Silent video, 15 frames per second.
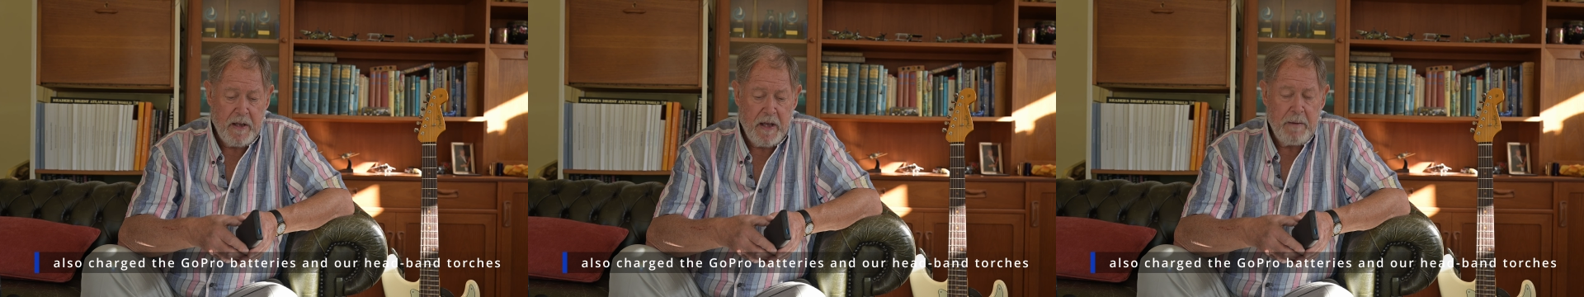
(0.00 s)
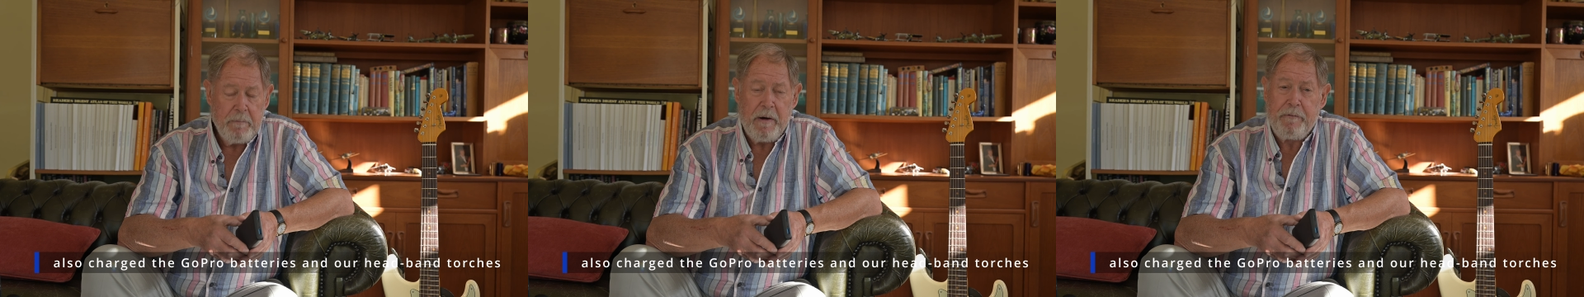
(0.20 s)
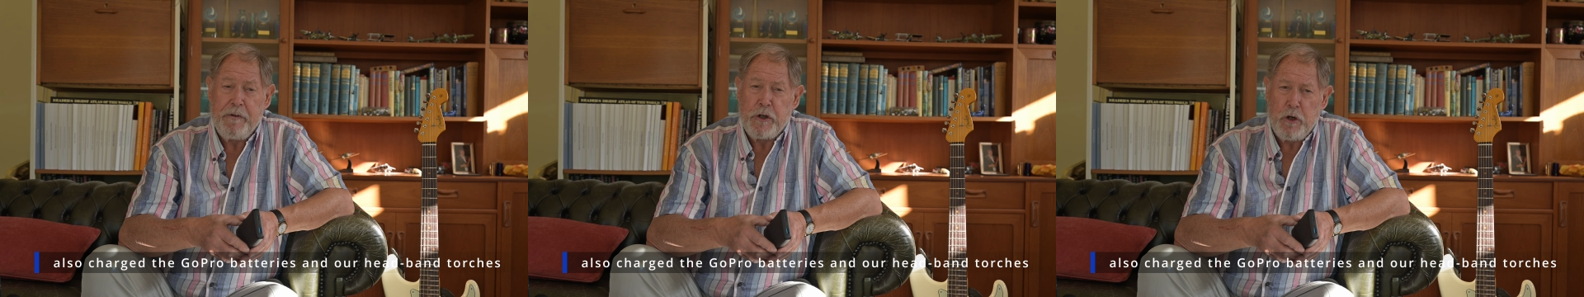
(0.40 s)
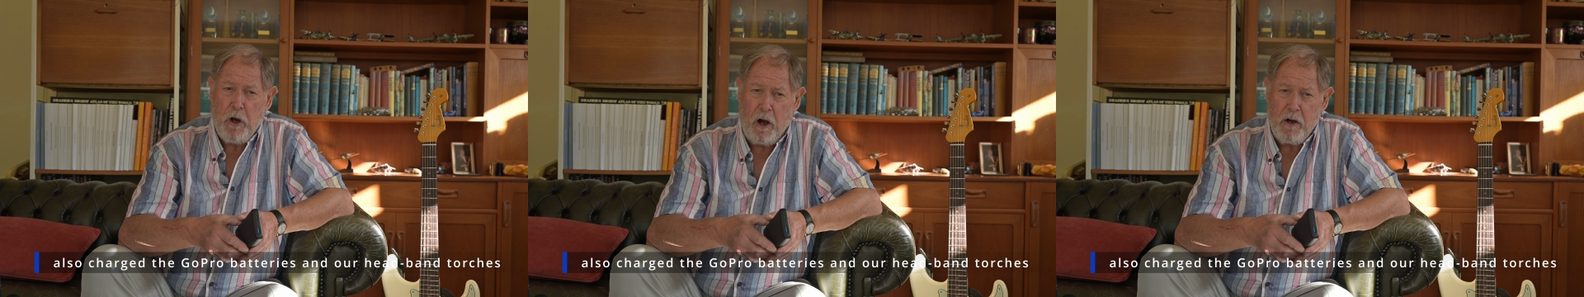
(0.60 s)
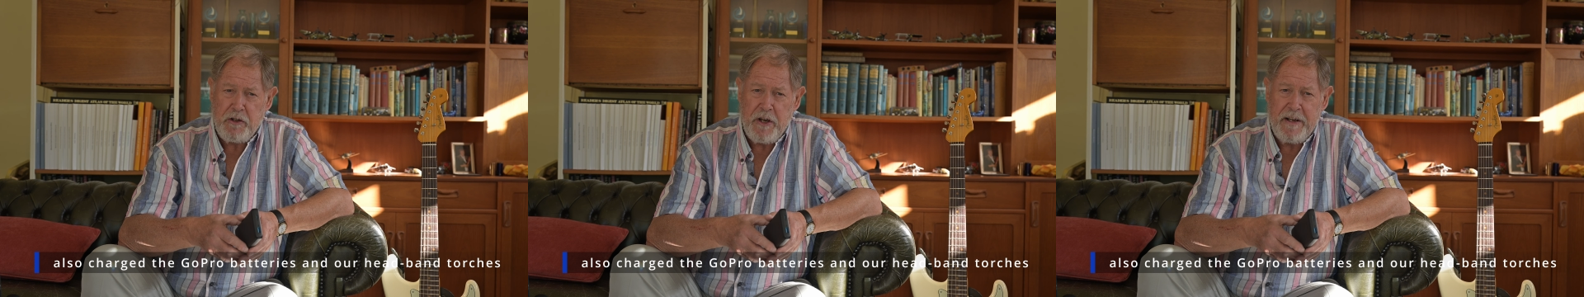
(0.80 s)
But for
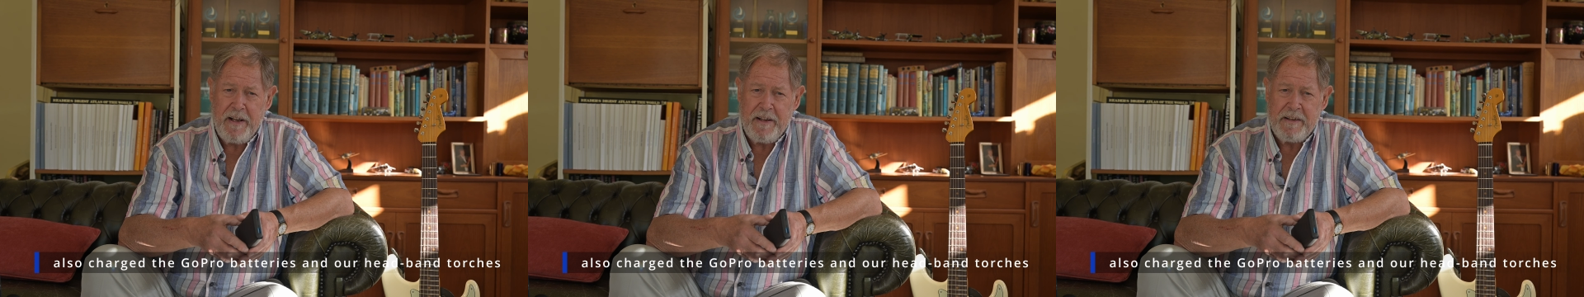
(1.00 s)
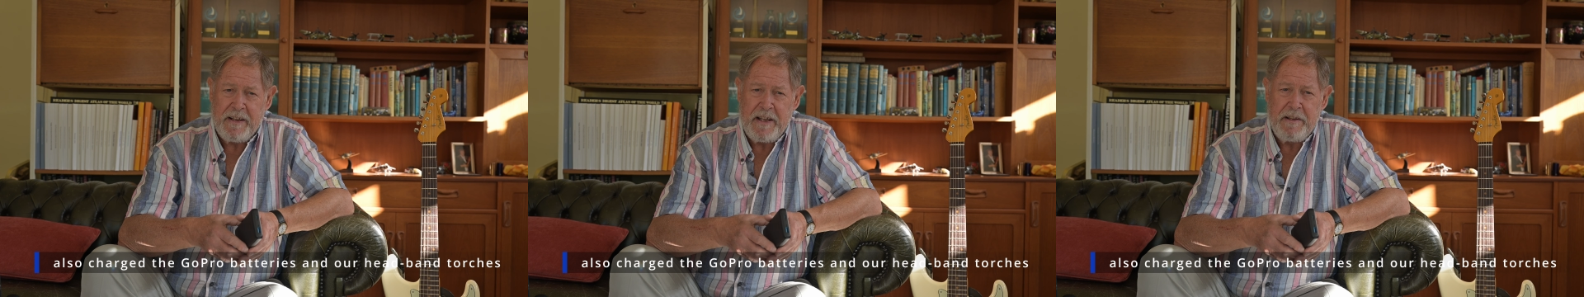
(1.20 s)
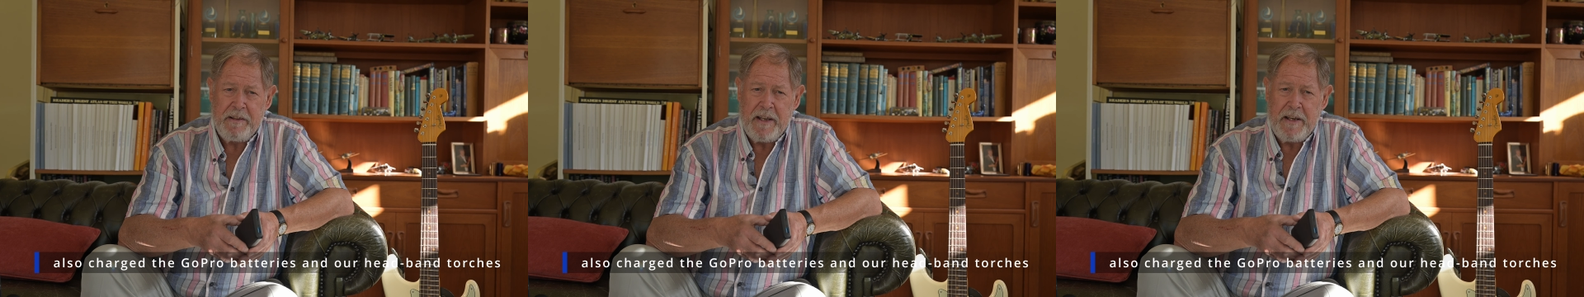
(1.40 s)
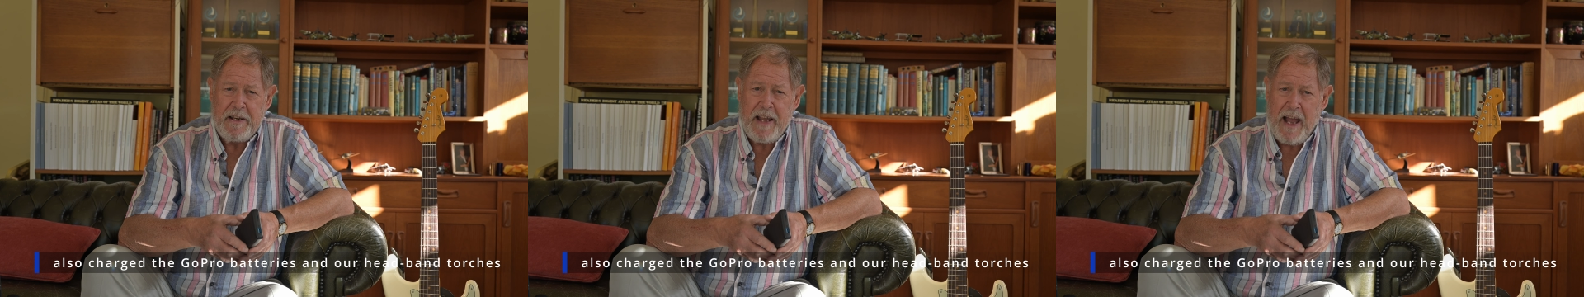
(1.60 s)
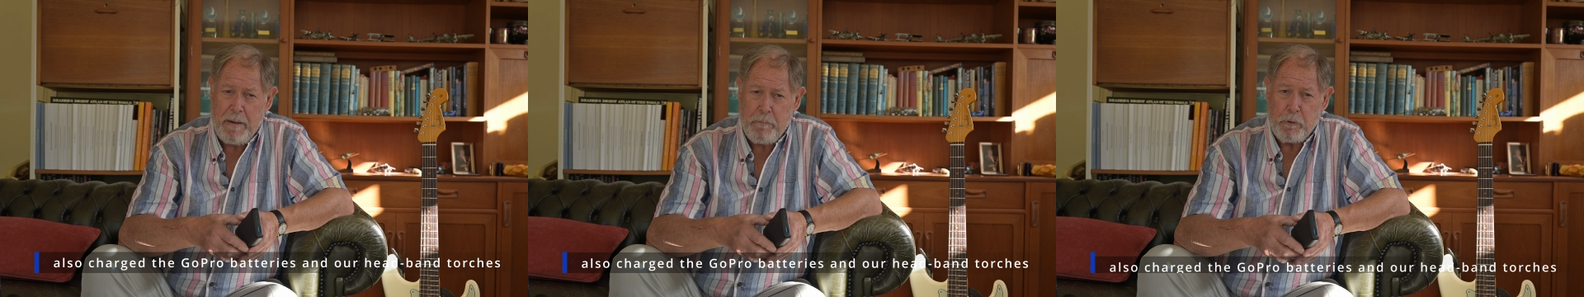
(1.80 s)
charging the
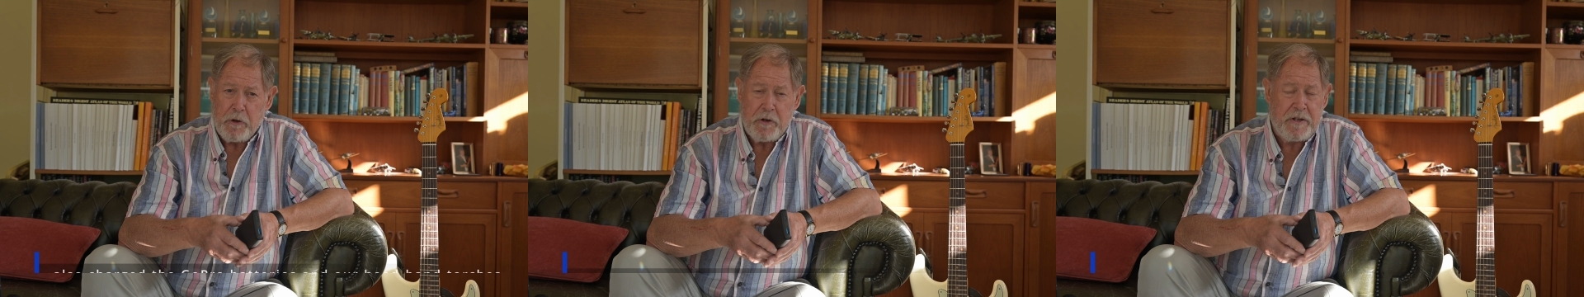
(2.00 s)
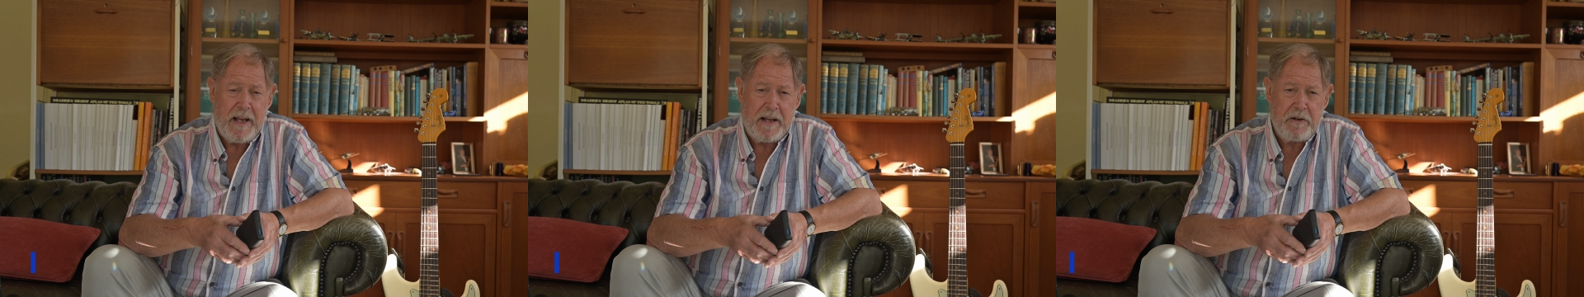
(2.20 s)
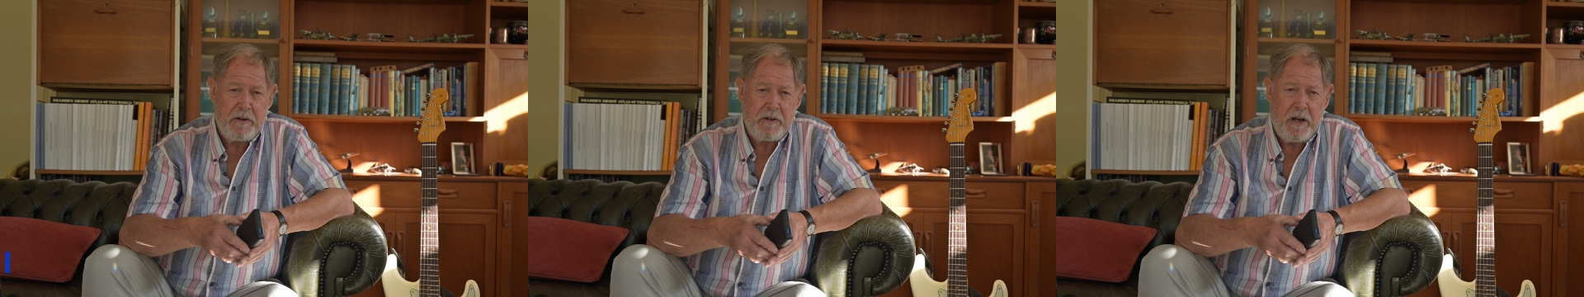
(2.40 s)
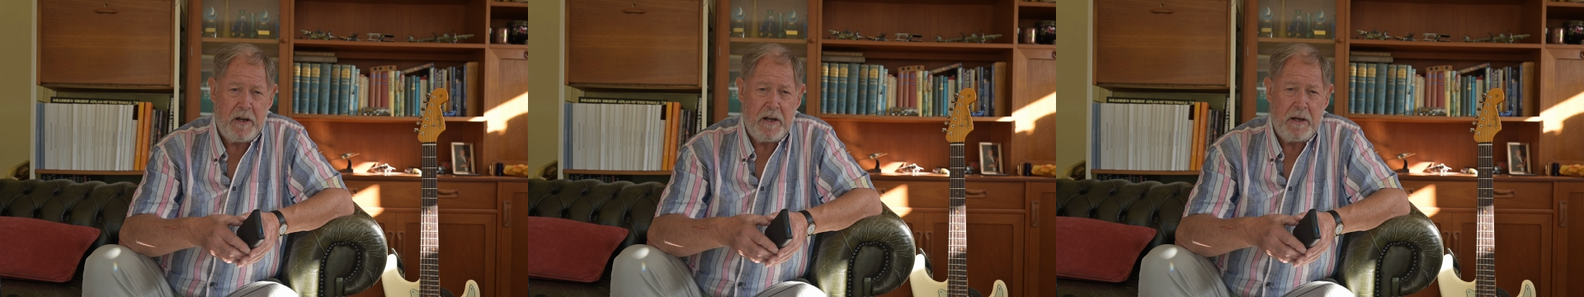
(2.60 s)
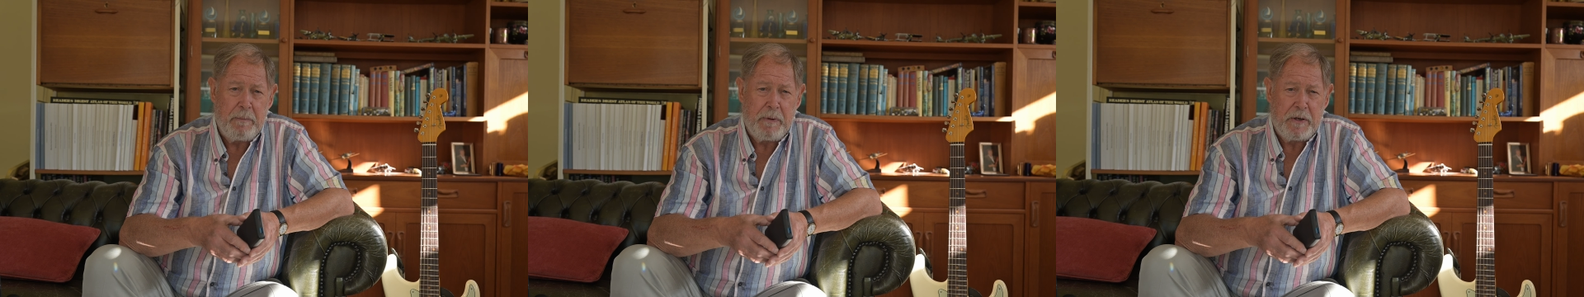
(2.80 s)
cameras, that
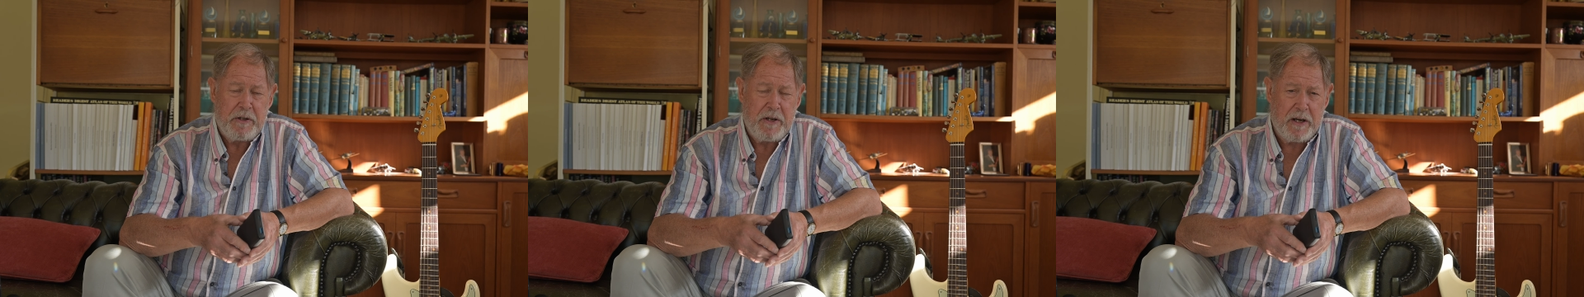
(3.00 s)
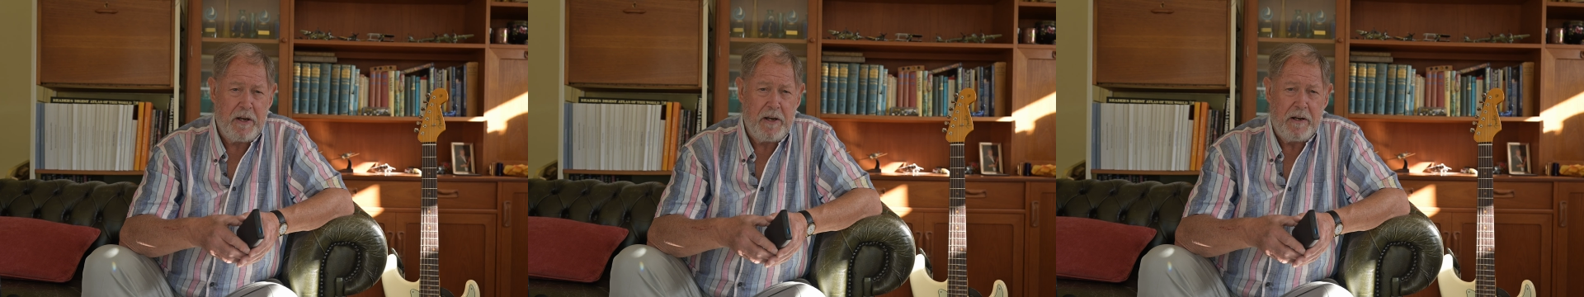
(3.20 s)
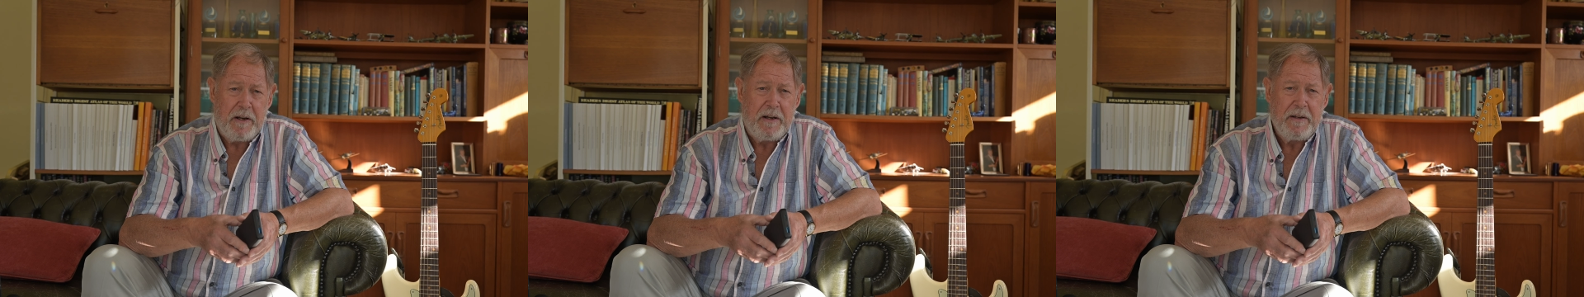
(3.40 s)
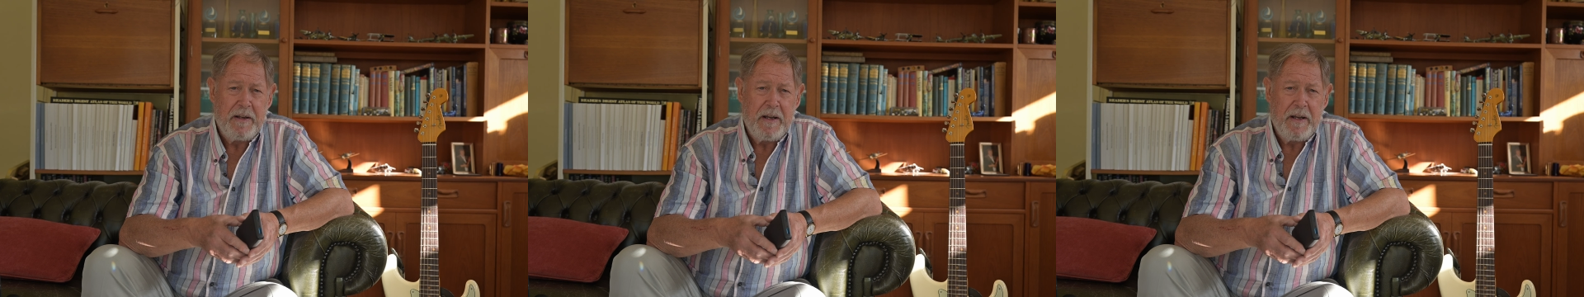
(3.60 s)
particular